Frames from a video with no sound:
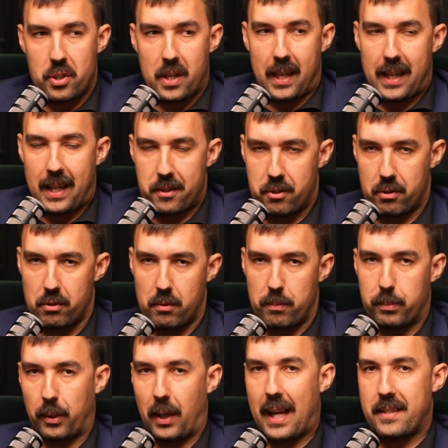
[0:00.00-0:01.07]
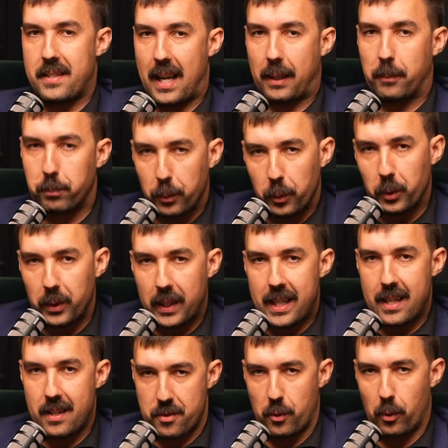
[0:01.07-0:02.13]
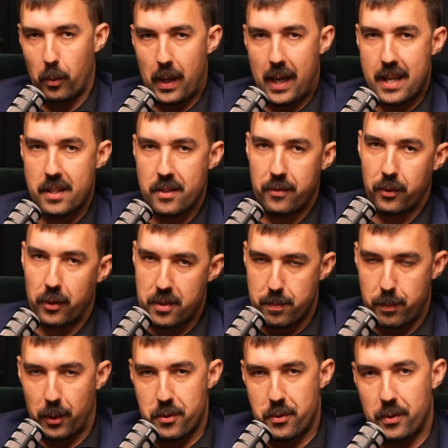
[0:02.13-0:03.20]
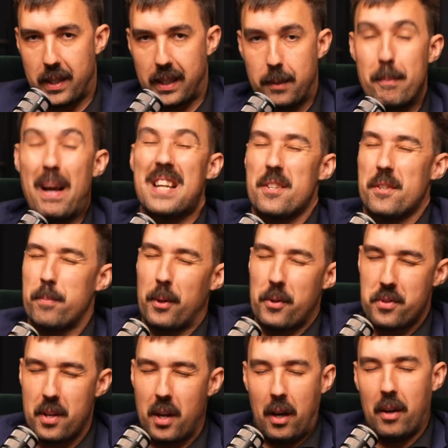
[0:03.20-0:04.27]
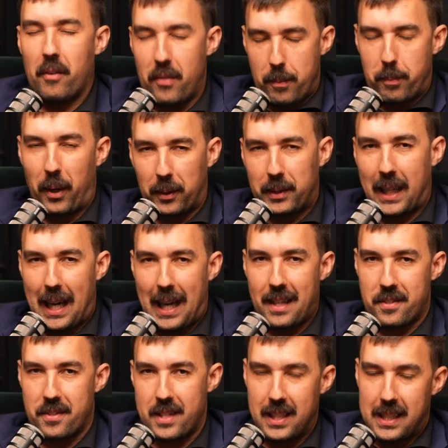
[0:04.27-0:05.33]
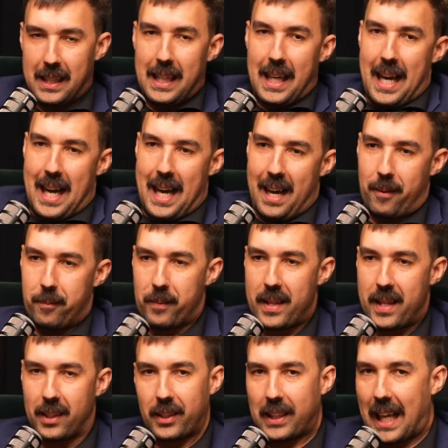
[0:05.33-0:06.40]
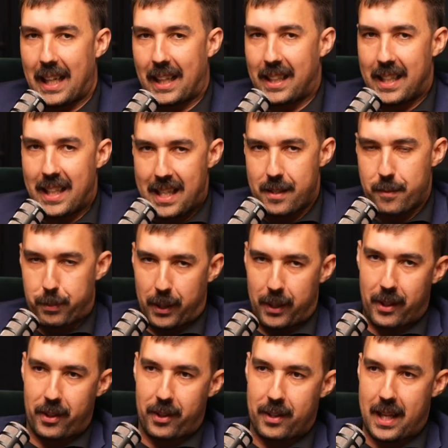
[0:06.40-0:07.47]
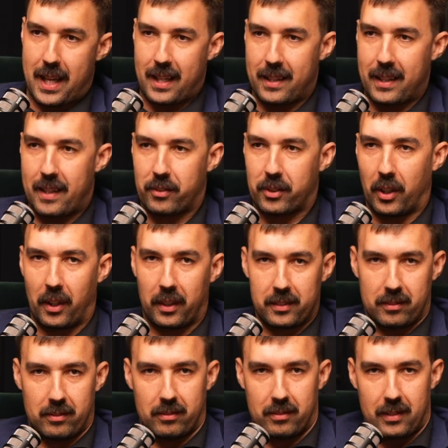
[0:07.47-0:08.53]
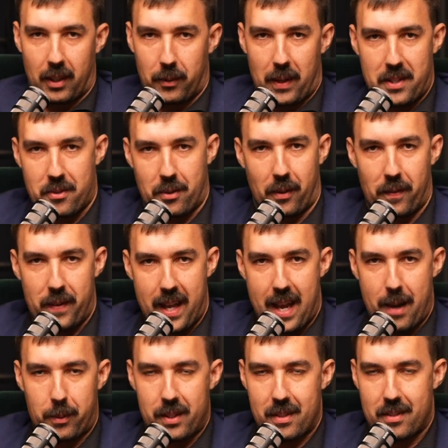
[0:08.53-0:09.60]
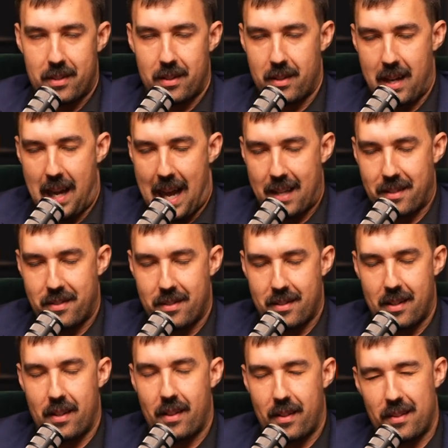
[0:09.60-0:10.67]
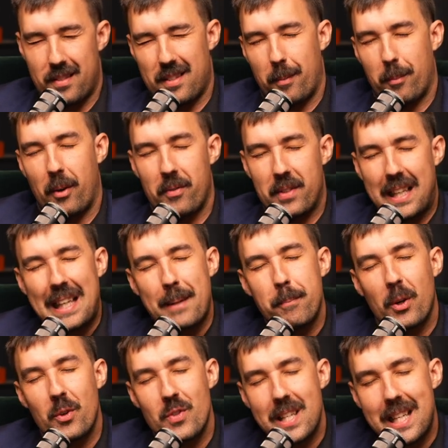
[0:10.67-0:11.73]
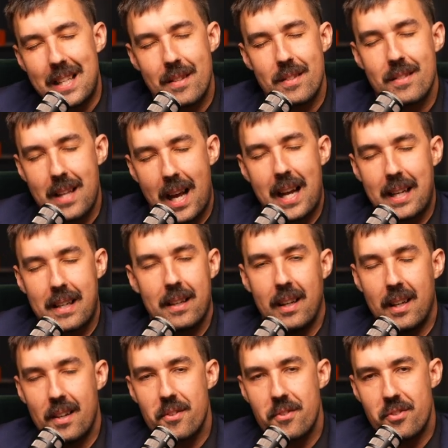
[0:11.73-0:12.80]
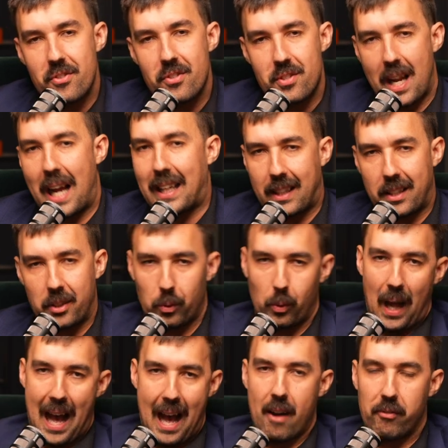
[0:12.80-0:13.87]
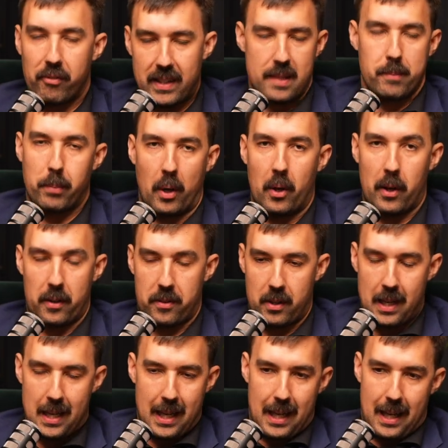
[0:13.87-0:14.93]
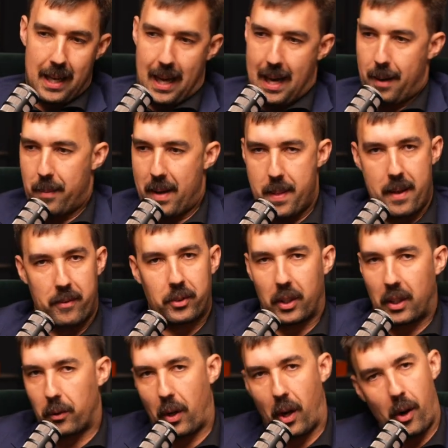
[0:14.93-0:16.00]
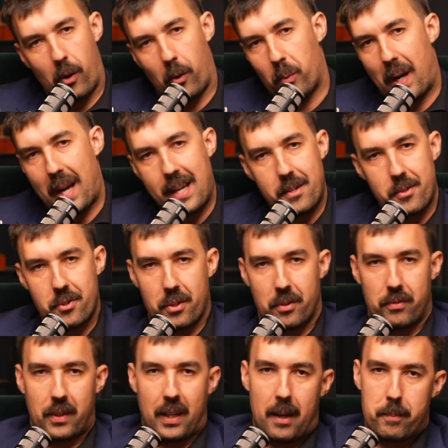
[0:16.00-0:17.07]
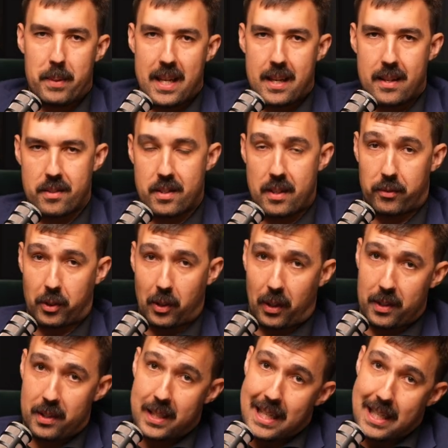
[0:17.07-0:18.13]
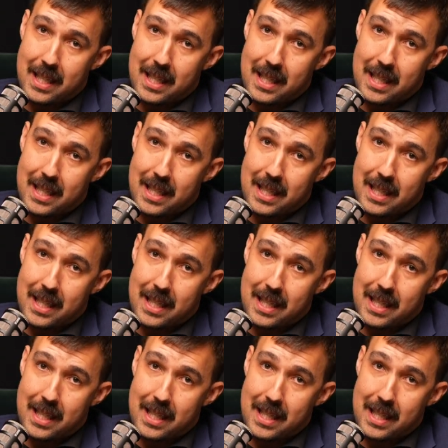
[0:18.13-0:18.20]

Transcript: shout out to Bright Tank Brewery, as always, for sponsoring, major sponsor of the podcast. Um, they're located in East Perth and they've got a restaurant there which has some of the most insane steak you'll have in Perth. Um, and they've got a whole range of uh, beers. They've got the